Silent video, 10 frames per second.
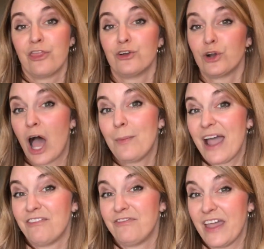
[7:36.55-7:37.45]
They're not
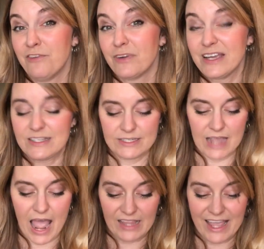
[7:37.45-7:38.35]
my favorite.
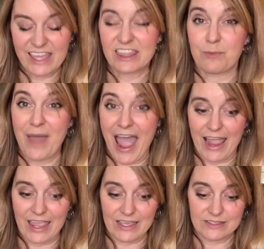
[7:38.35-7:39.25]
I like the
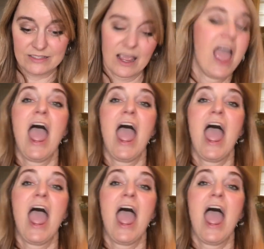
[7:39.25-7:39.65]
packets.